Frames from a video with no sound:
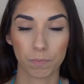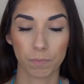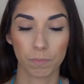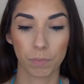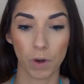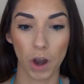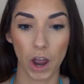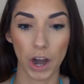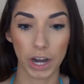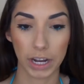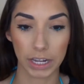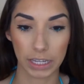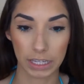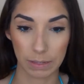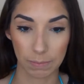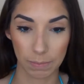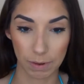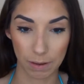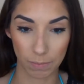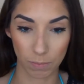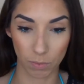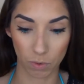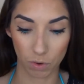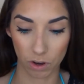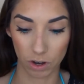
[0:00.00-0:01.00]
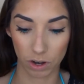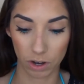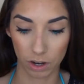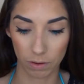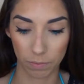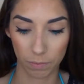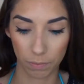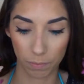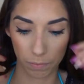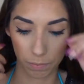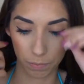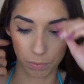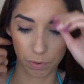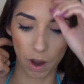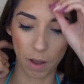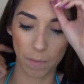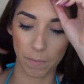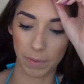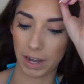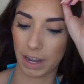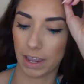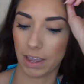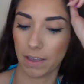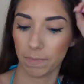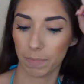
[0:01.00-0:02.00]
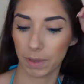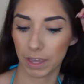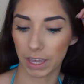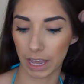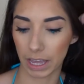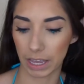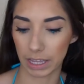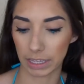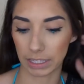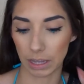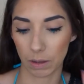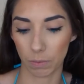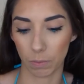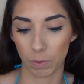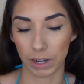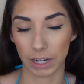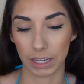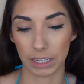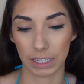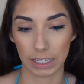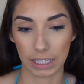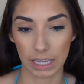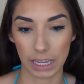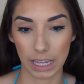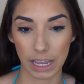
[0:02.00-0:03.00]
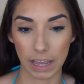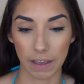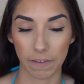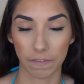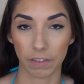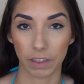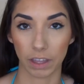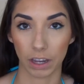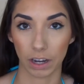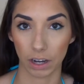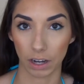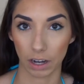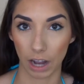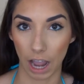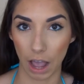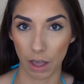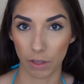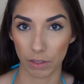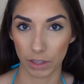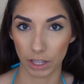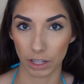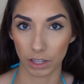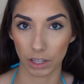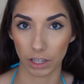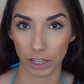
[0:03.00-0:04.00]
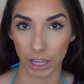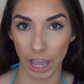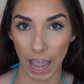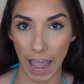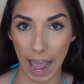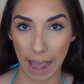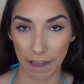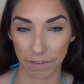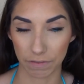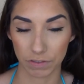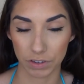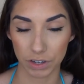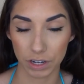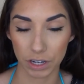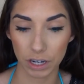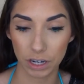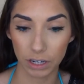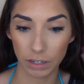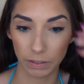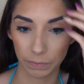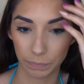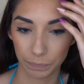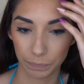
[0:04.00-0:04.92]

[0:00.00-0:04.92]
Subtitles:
products to be more prominent because I want to see if how they look after.